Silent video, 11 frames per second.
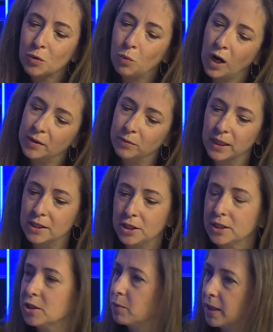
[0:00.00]
a
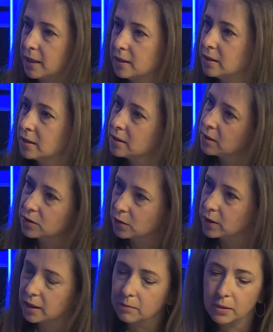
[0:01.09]
wide-ranging space, so
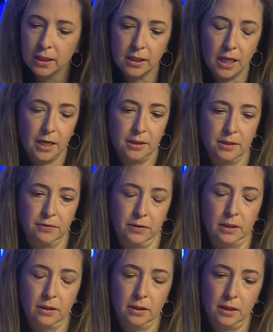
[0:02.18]
it can be a lot of
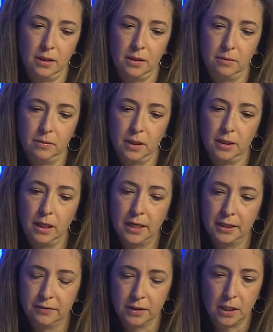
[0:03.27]
different
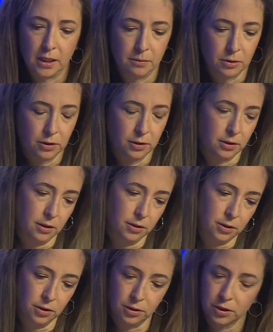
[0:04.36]
types. There's
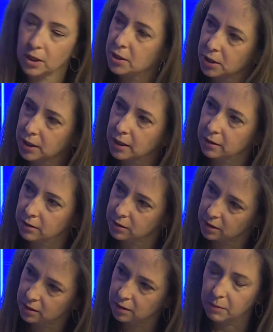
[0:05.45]
the discretionary, there's
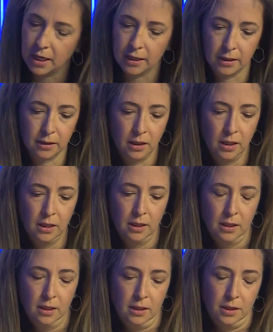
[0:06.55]
systematic.
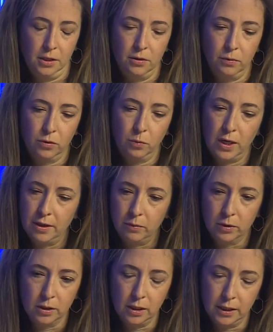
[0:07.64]
You know, the way that
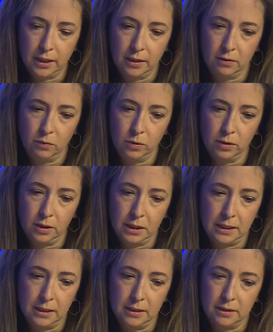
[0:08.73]
we're looking at the world
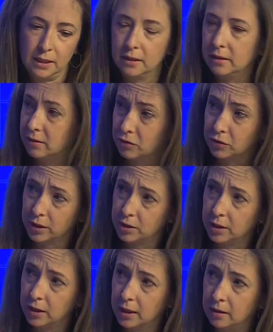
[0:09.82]
is that a
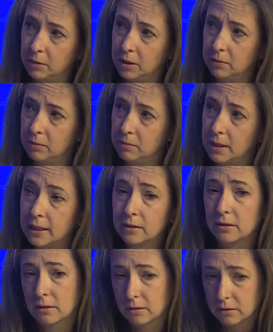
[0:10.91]
discretionary element makes